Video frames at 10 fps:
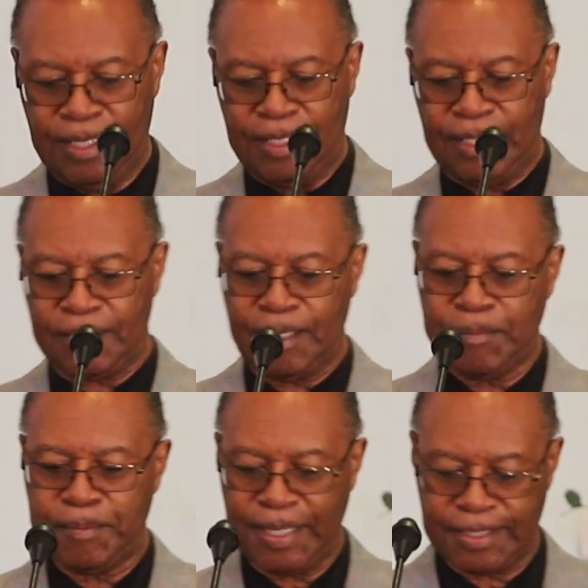Now,
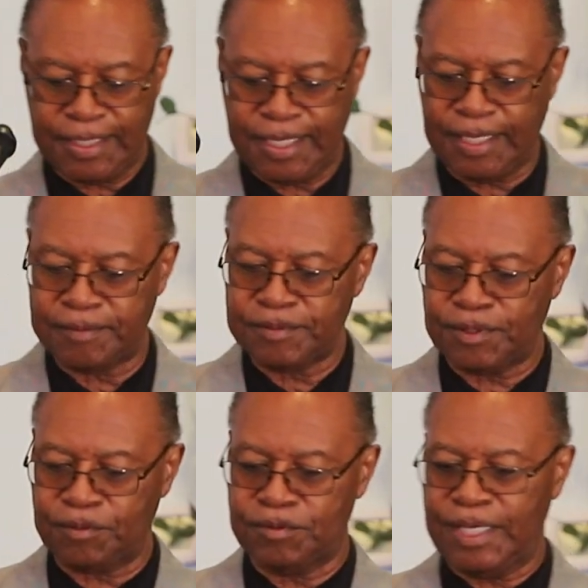coming back again,
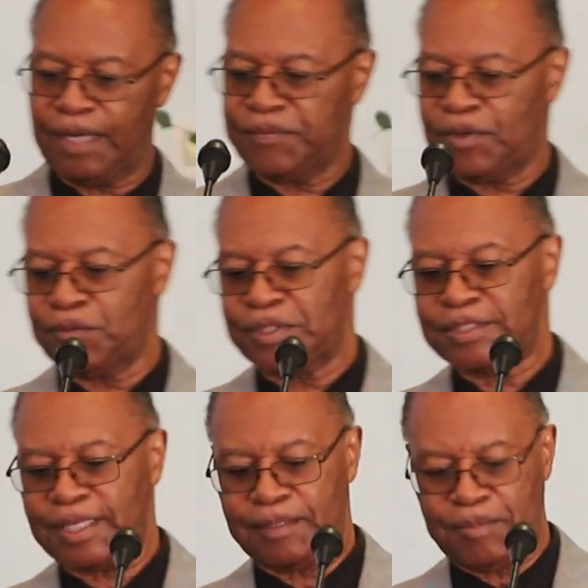so therefore we
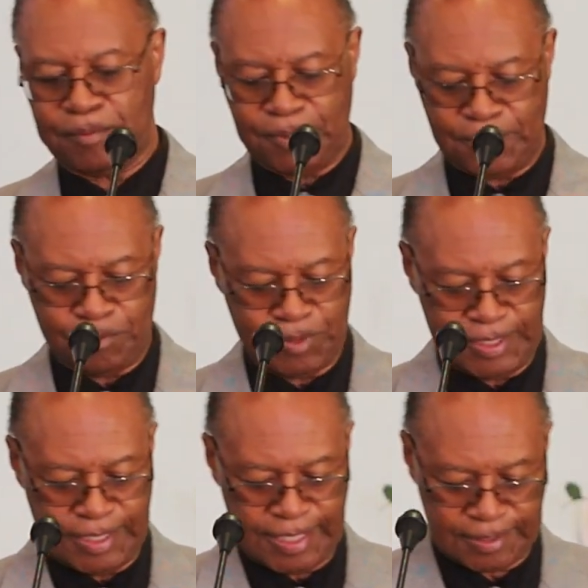said a moment ago when
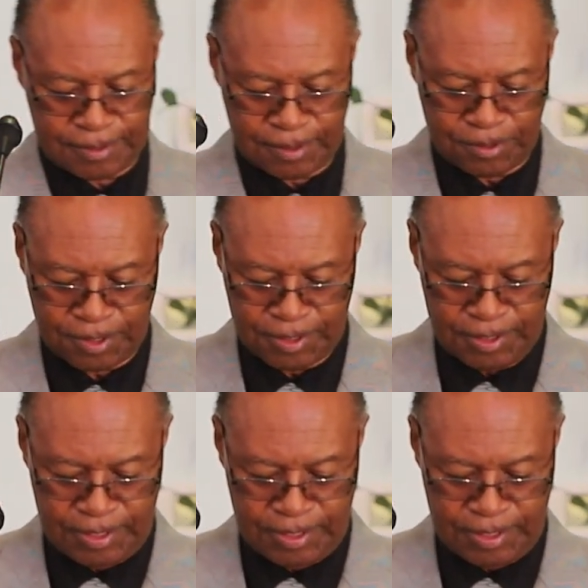he asked the Lord